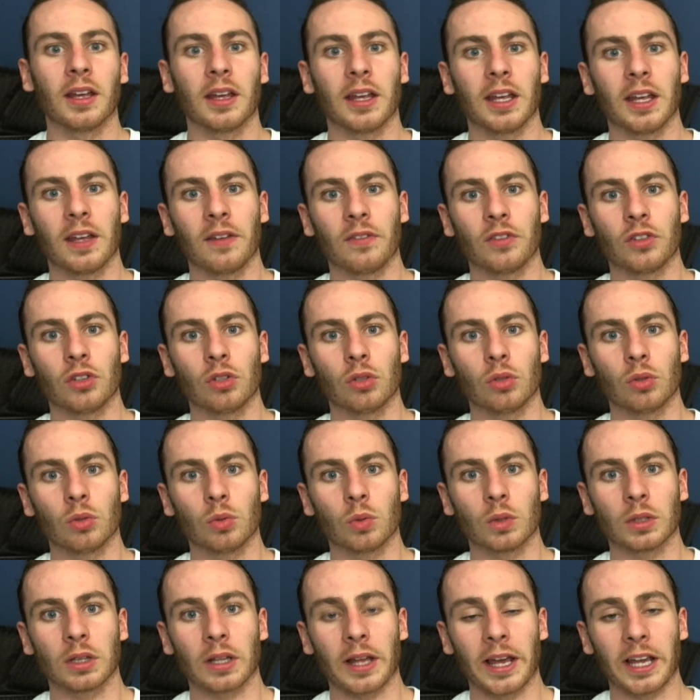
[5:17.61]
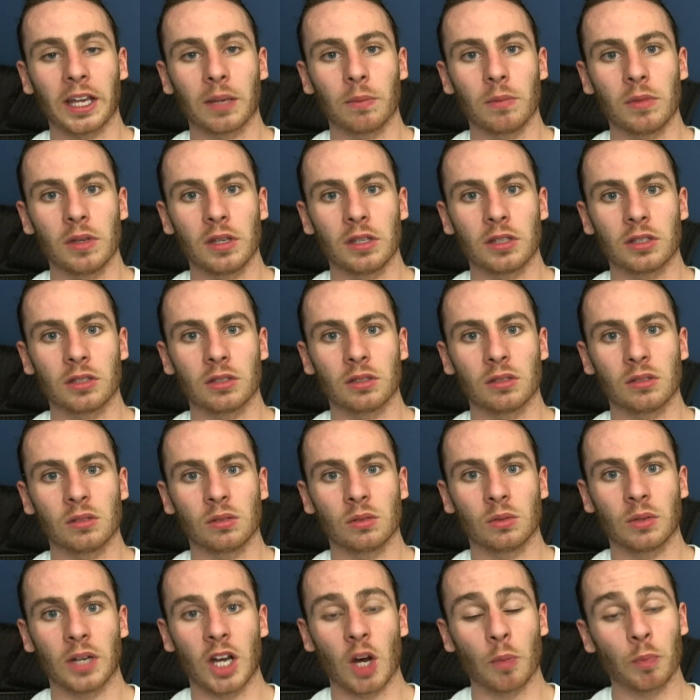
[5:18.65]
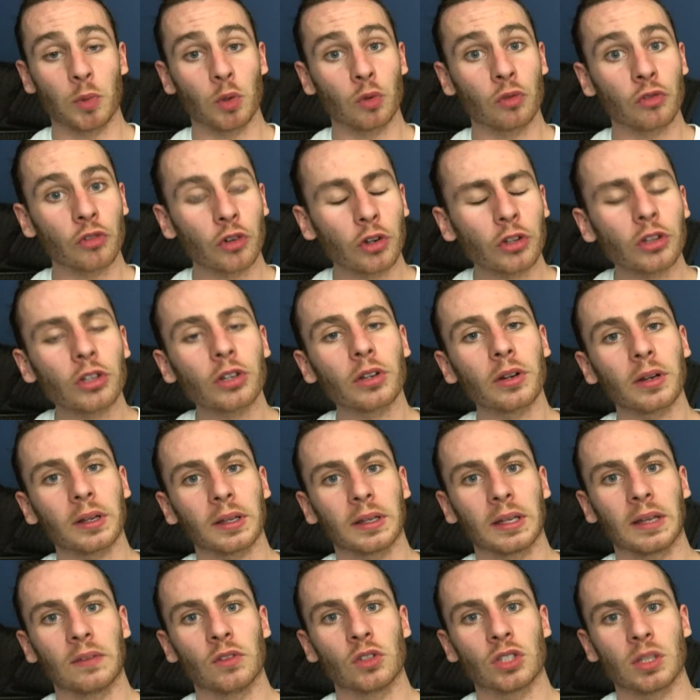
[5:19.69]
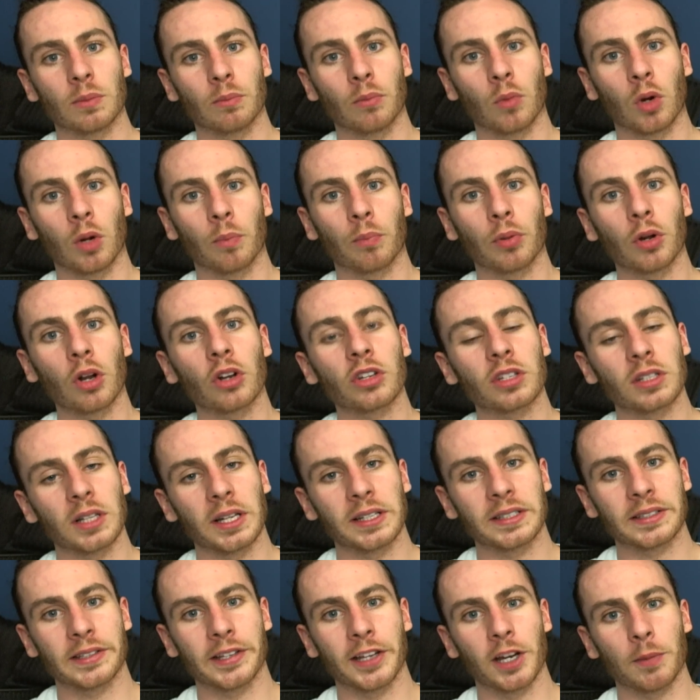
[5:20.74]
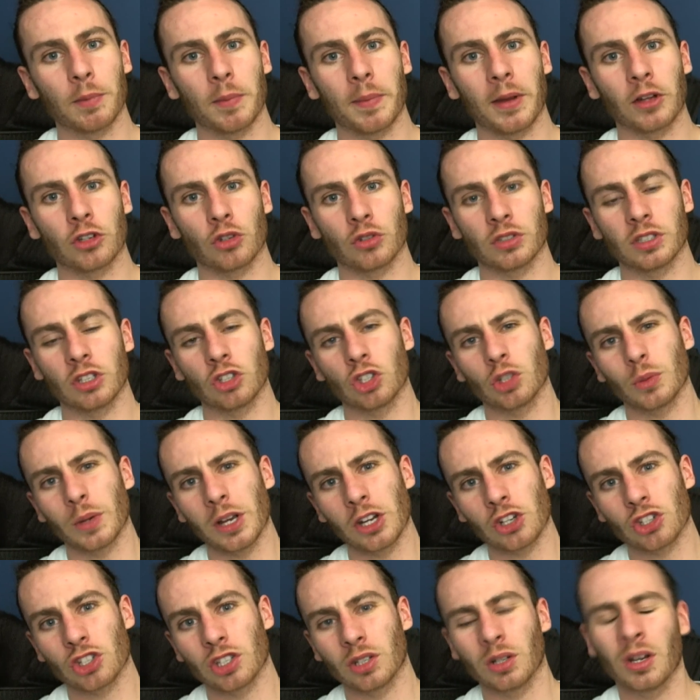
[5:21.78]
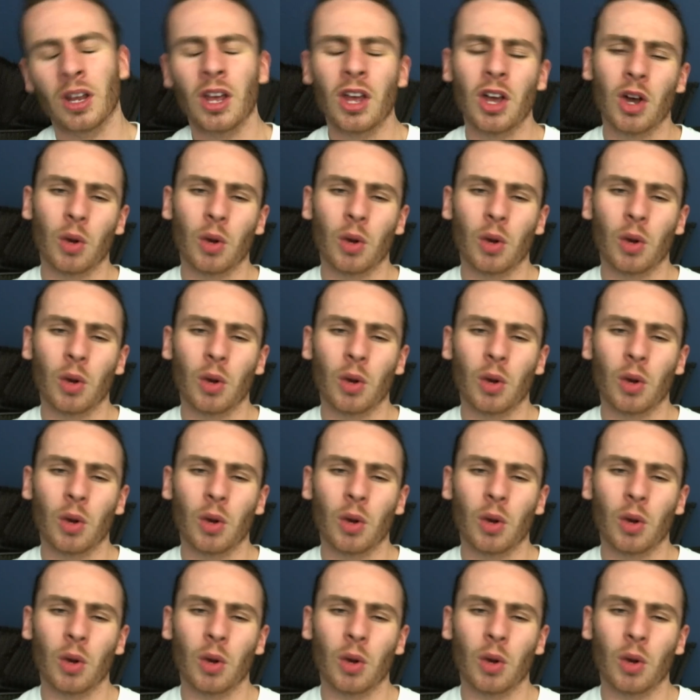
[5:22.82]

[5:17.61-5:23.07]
If you would like me to help you further, give you some more personalized help about your situation,